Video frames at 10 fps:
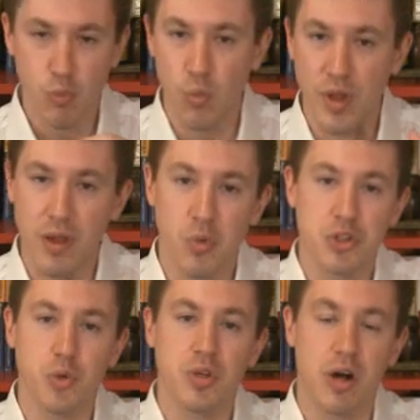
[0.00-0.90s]
Not
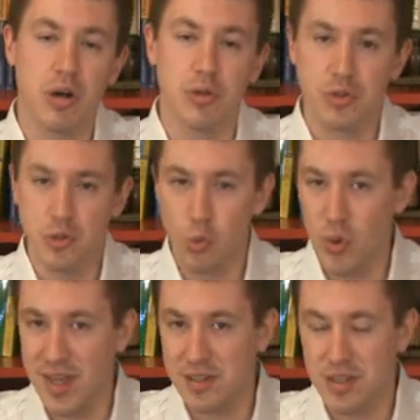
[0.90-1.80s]
what you'd call
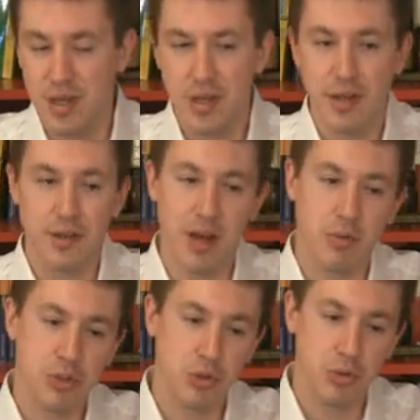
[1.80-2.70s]
sweet, not
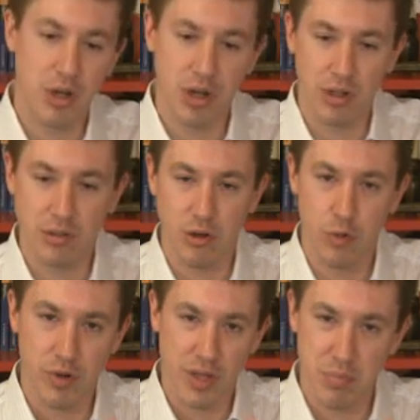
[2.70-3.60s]
what you'd call
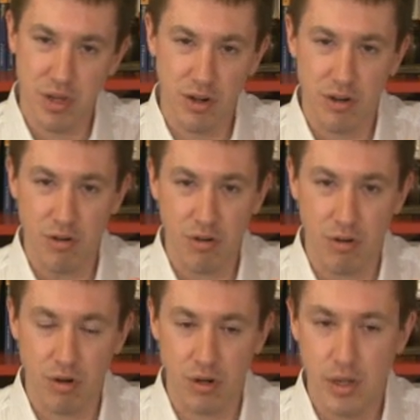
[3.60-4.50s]
overly bitter
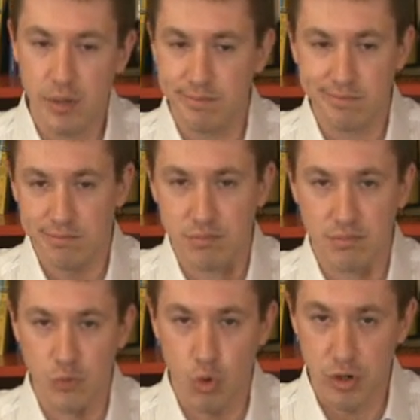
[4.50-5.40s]
or
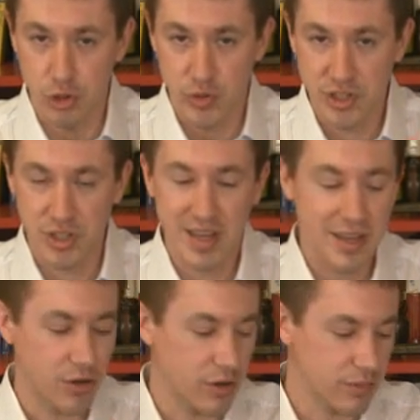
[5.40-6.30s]
astringent
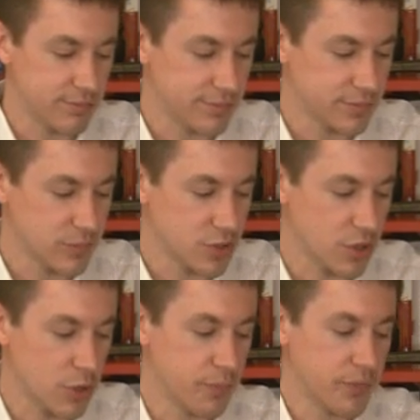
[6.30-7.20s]
either.
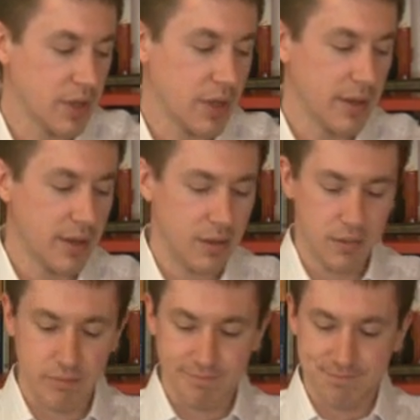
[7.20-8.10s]
So,
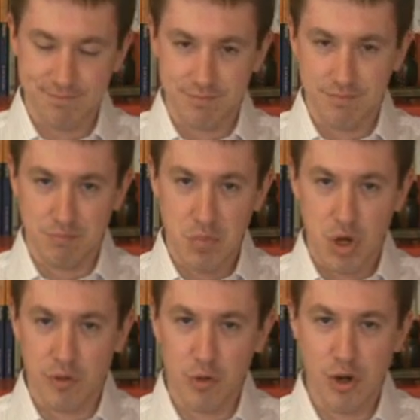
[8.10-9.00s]

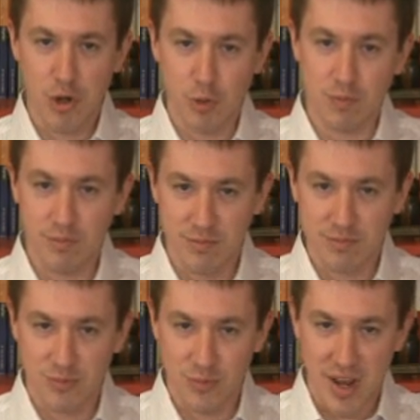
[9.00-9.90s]
middle of the road,
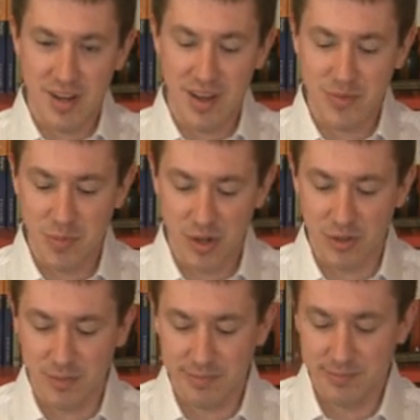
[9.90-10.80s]
right down the
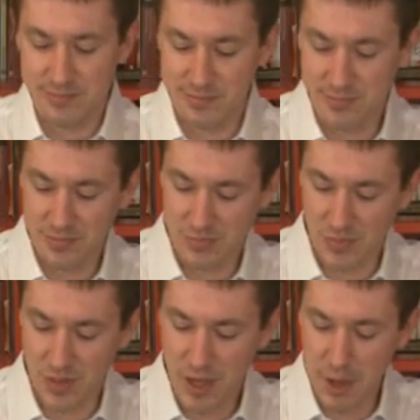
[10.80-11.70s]
middle.
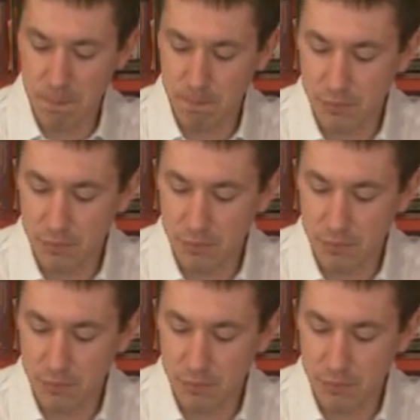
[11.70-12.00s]
Okay?